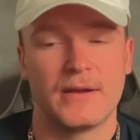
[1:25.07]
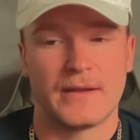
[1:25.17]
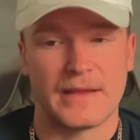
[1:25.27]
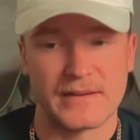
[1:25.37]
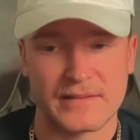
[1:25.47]

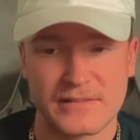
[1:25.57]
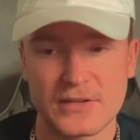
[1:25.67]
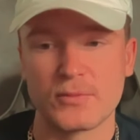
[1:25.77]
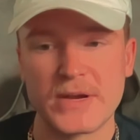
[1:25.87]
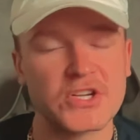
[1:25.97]
in a
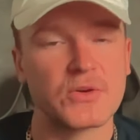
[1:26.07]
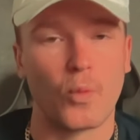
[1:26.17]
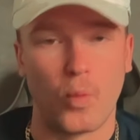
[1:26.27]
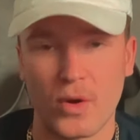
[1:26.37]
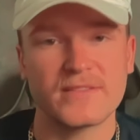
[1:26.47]

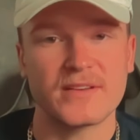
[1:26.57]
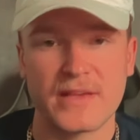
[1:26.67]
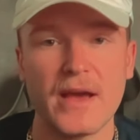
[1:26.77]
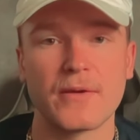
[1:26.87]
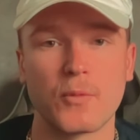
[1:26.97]
situation once
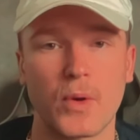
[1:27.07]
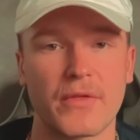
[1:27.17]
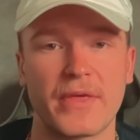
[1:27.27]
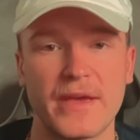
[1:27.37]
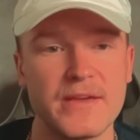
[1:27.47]
again where
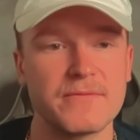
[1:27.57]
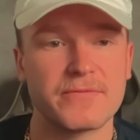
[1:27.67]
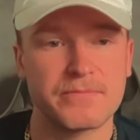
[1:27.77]
they